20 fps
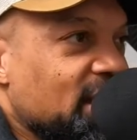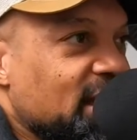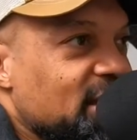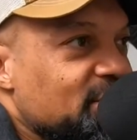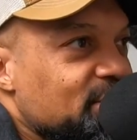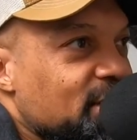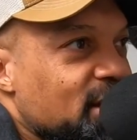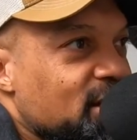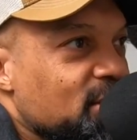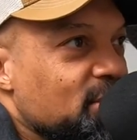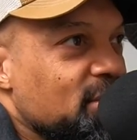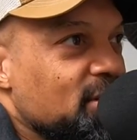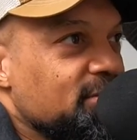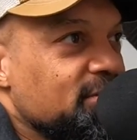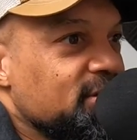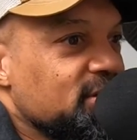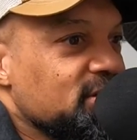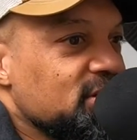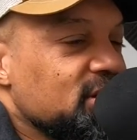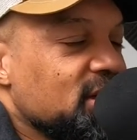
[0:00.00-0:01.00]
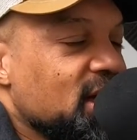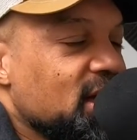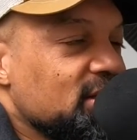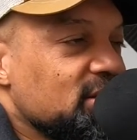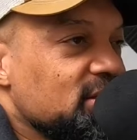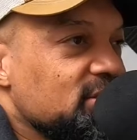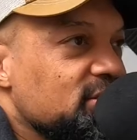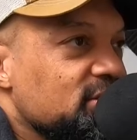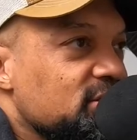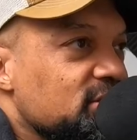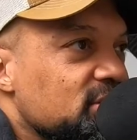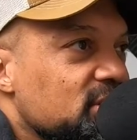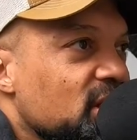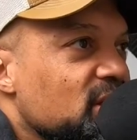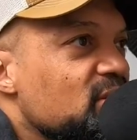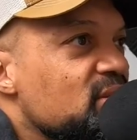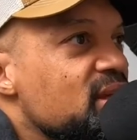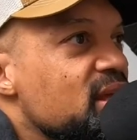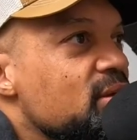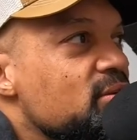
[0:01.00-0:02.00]
I like Baker Mayfield in college.
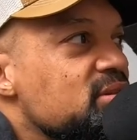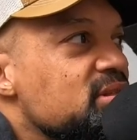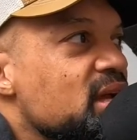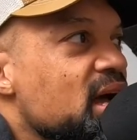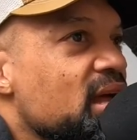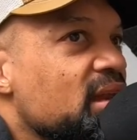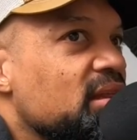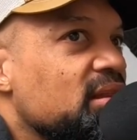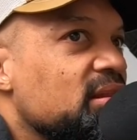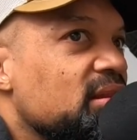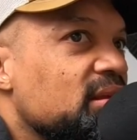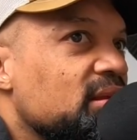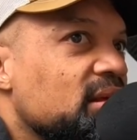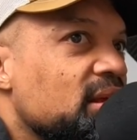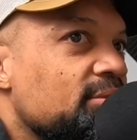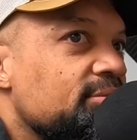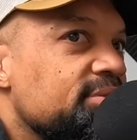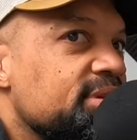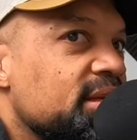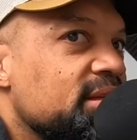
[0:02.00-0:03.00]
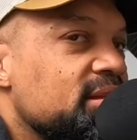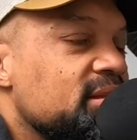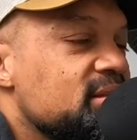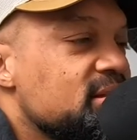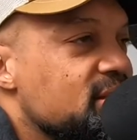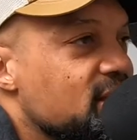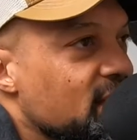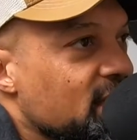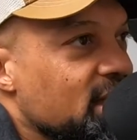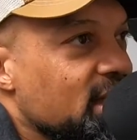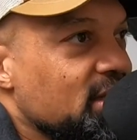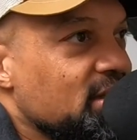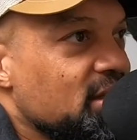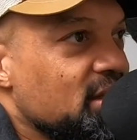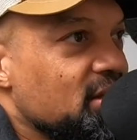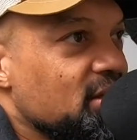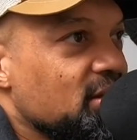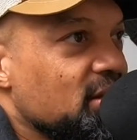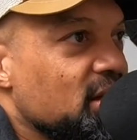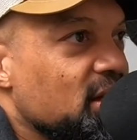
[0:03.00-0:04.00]
He he was kind of the he was like this dickhead
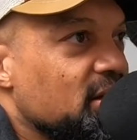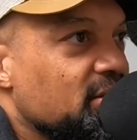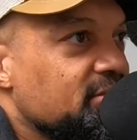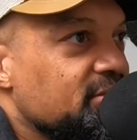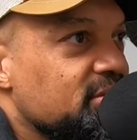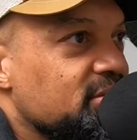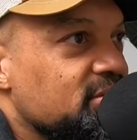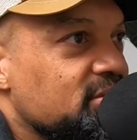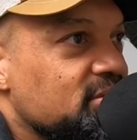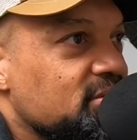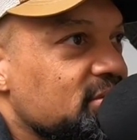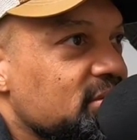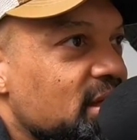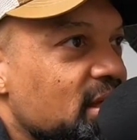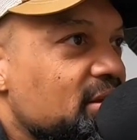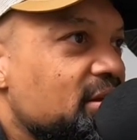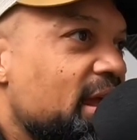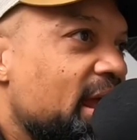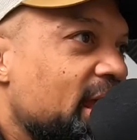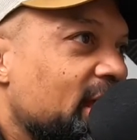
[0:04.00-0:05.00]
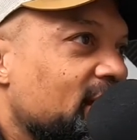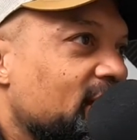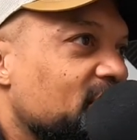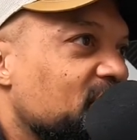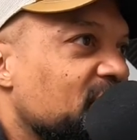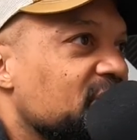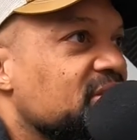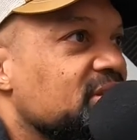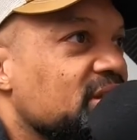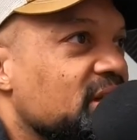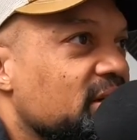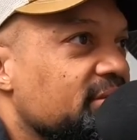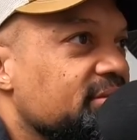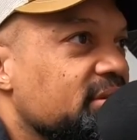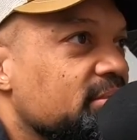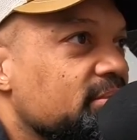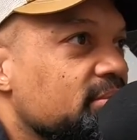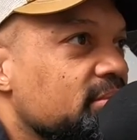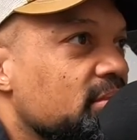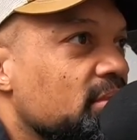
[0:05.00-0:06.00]
that you loved and you hated, but you
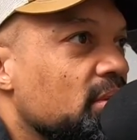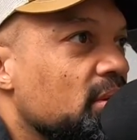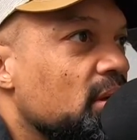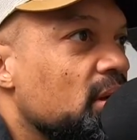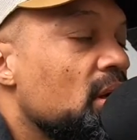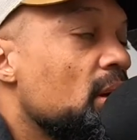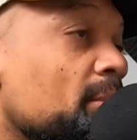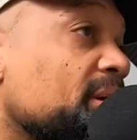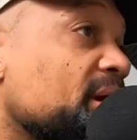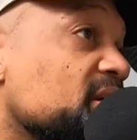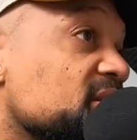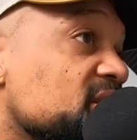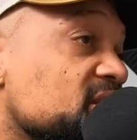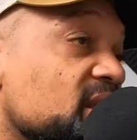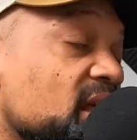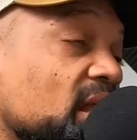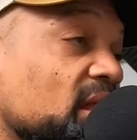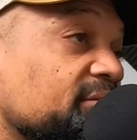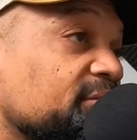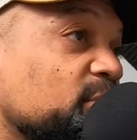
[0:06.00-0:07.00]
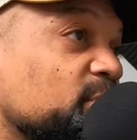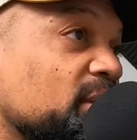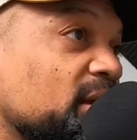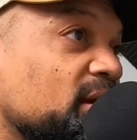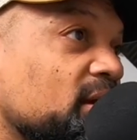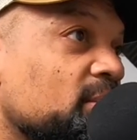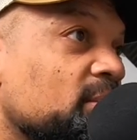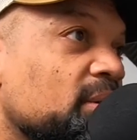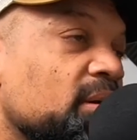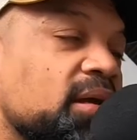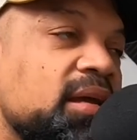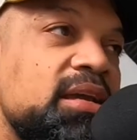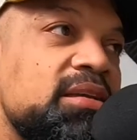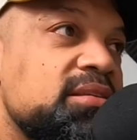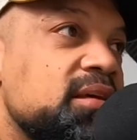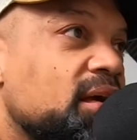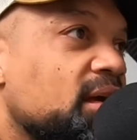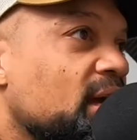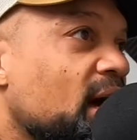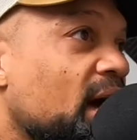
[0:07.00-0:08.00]
loved him. Yeah, because he's a hell of a player, but
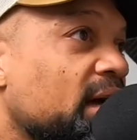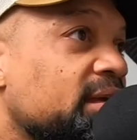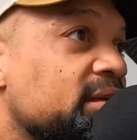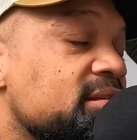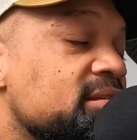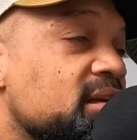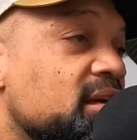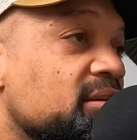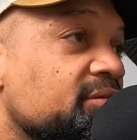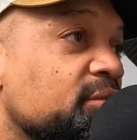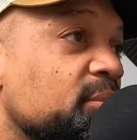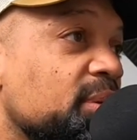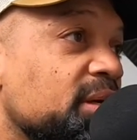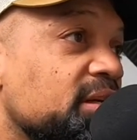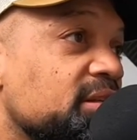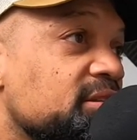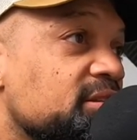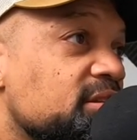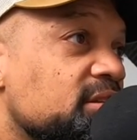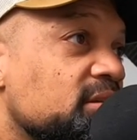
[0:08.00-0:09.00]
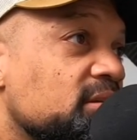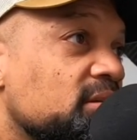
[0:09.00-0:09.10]
he's a cocky son of a bitch.